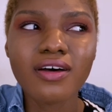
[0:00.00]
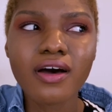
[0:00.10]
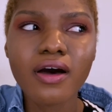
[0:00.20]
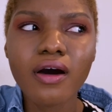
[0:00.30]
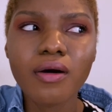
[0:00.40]

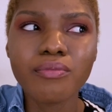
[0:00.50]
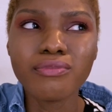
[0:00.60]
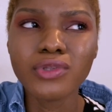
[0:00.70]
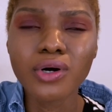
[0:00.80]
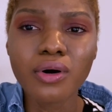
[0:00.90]

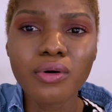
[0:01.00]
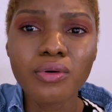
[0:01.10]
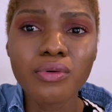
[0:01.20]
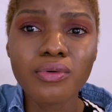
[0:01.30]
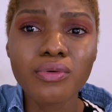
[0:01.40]

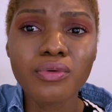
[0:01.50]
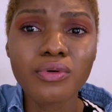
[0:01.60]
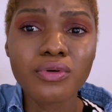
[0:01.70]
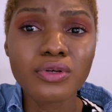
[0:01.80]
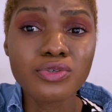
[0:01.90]
no,
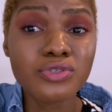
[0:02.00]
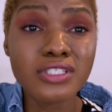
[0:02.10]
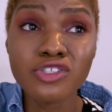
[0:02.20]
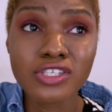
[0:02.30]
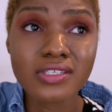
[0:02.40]
you
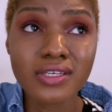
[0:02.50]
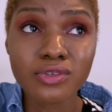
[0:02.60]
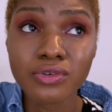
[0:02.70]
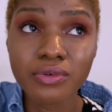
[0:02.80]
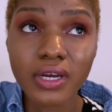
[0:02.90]
just didn't
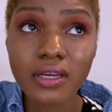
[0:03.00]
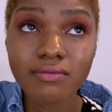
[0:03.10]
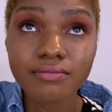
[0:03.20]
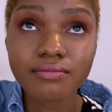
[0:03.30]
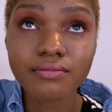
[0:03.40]
do it right.
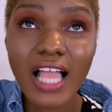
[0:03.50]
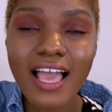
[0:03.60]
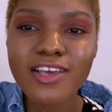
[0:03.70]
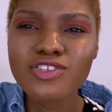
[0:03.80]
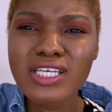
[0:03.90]

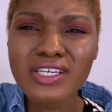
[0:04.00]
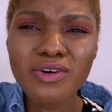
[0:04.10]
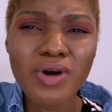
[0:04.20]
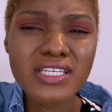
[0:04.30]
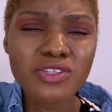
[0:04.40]
So I started
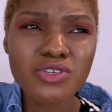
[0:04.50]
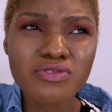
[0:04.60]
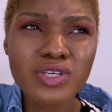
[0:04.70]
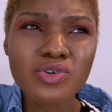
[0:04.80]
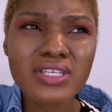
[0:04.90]
watching those
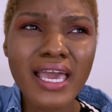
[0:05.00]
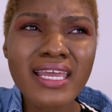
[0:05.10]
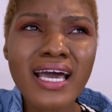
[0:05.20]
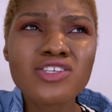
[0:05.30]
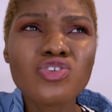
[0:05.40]
videos
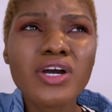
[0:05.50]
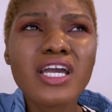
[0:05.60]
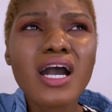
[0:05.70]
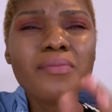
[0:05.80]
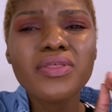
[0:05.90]
and I saw a
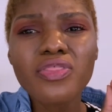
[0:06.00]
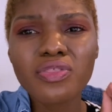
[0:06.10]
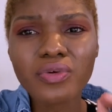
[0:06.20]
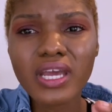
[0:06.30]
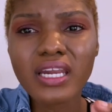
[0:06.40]
common
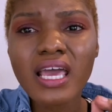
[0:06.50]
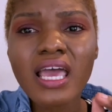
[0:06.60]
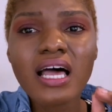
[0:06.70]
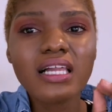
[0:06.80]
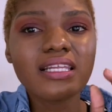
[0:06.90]
thread.
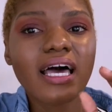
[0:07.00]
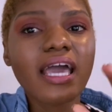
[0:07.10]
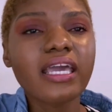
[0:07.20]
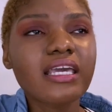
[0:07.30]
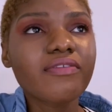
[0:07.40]

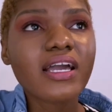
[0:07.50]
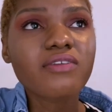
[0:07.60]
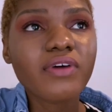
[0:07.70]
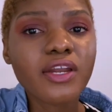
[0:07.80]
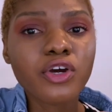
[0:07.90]
Like, if I can
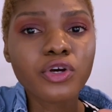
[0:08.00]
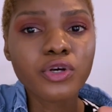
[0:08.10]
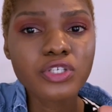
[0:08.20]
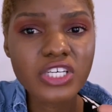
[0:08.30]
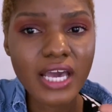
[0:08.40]
find
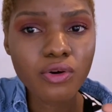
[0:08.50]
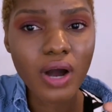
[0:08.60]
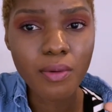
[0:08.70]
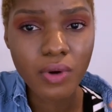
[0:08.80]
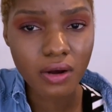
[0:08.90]
her channel,
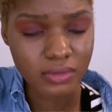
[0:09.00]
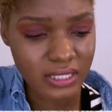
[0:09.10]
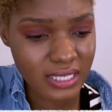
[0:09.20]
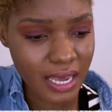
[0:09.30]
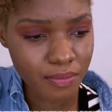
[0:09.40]
I'll probably
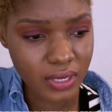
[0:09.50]
type